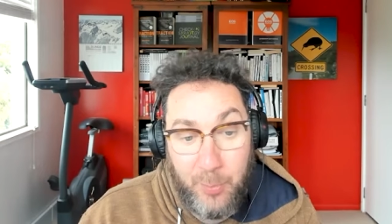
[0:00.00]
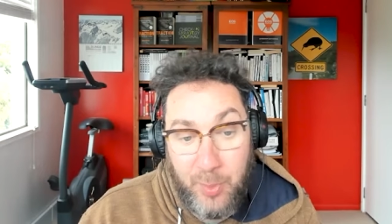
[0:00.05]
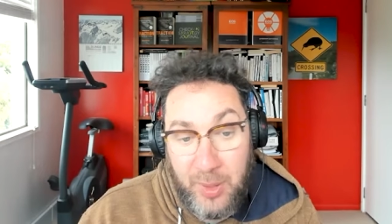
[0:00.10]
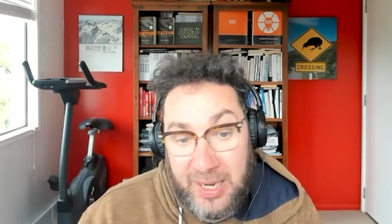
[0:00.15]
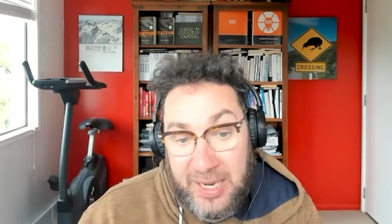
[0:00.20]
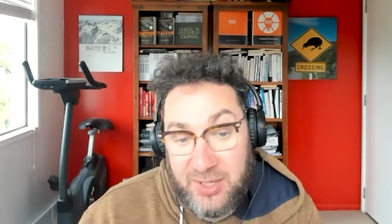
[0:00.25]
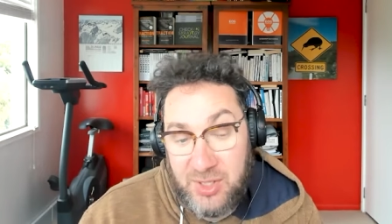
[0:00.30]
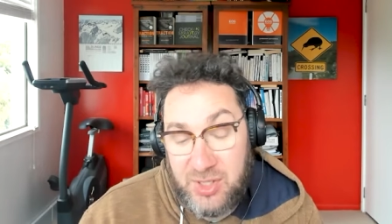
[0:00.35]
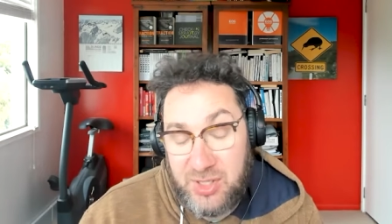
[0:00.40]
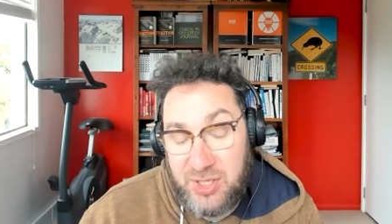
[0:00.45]
but
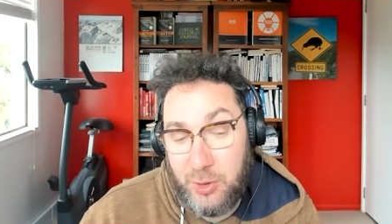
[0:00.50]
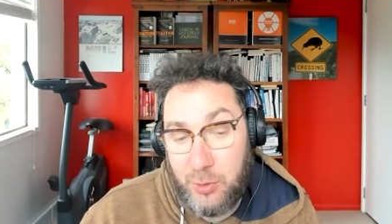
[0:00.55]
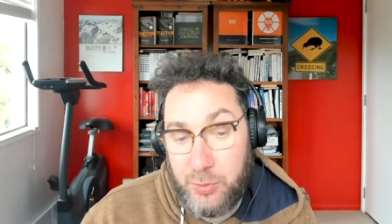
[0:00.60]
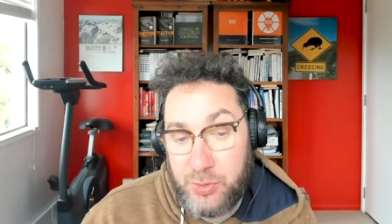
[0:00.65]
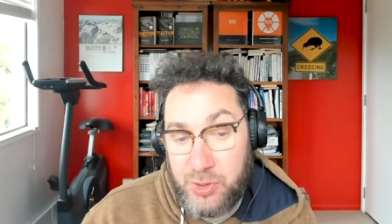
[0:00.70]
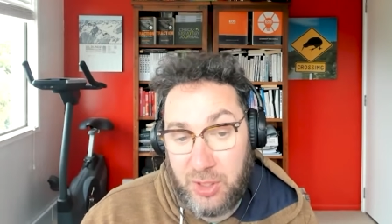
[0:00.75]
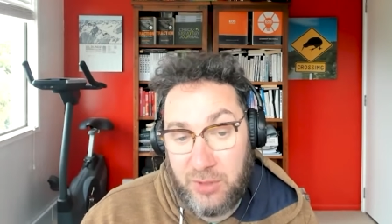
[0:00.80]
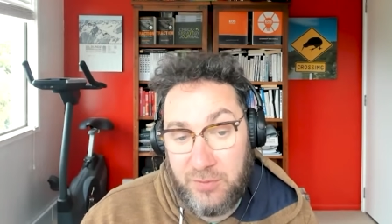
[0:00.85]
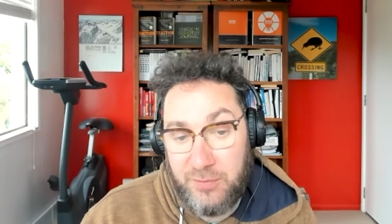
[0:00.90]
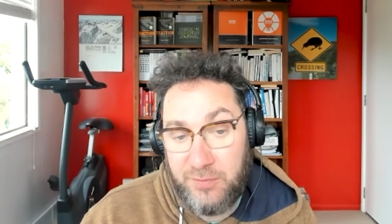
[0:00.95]
actually
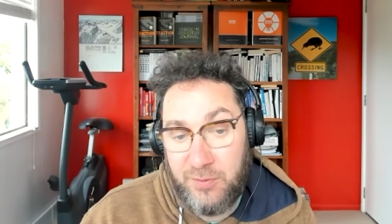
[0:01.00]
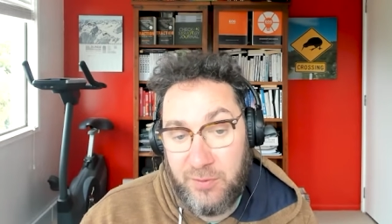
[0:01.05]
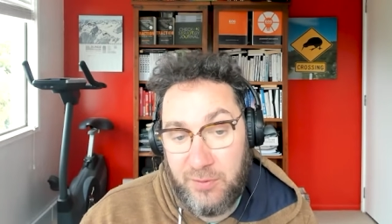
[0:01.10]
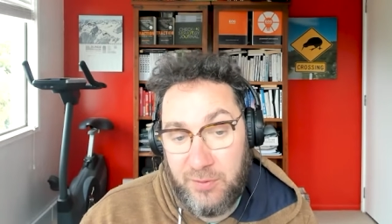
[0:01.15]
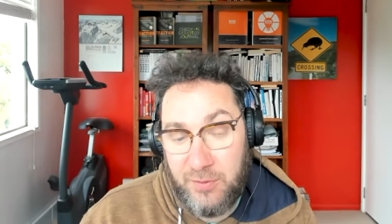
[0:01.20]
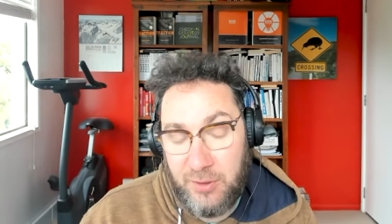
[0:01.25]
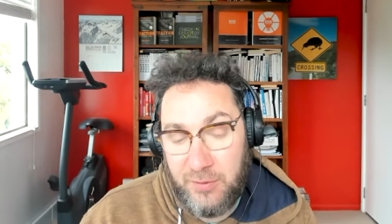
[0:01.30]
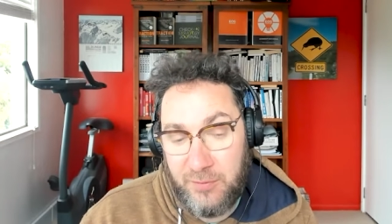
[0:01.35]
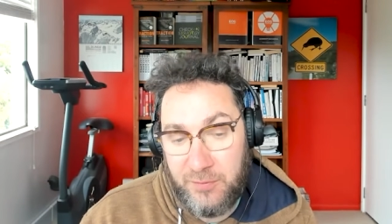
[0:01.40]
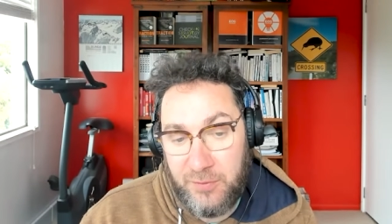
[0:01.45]
also
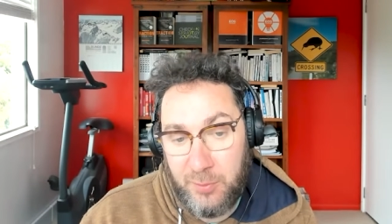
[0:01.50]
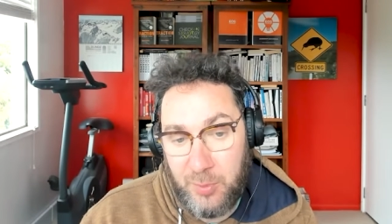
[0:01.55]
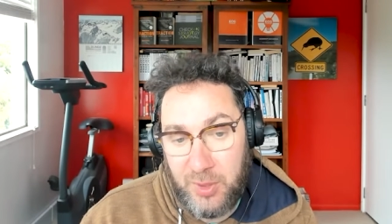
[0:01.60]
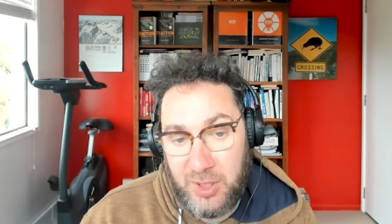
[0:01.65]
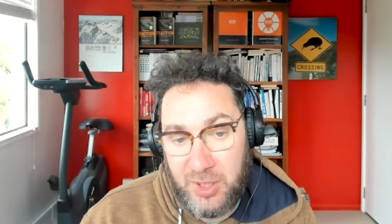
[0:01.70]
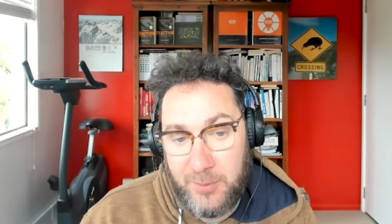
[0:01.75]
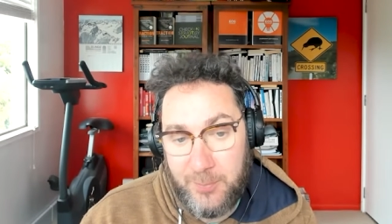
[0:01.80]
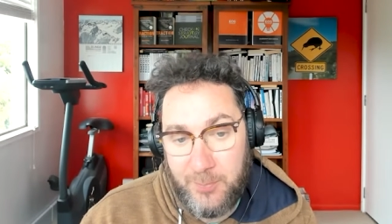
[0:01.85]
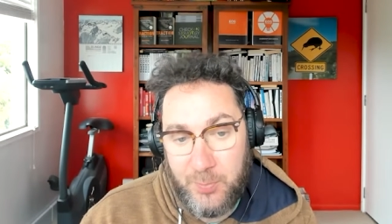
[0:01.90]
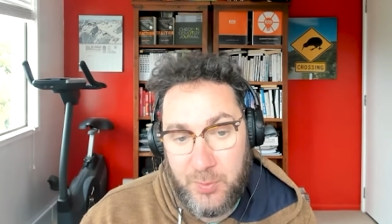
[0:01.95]
for
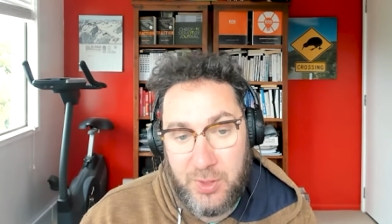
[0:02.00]
me.